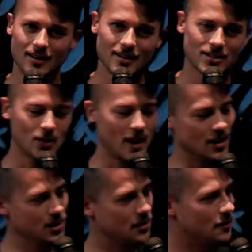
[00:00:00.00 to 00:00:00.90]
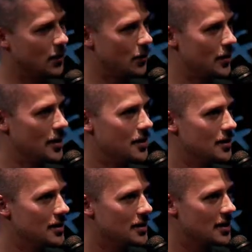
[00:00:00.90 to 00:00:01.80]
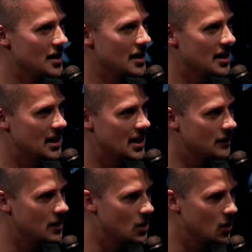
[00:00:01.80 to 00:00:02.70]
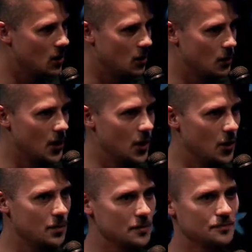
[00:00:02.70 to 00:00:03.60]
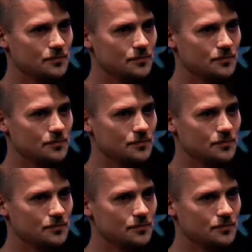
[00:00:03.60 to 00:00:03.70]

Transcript: So I look forward, give it an old row,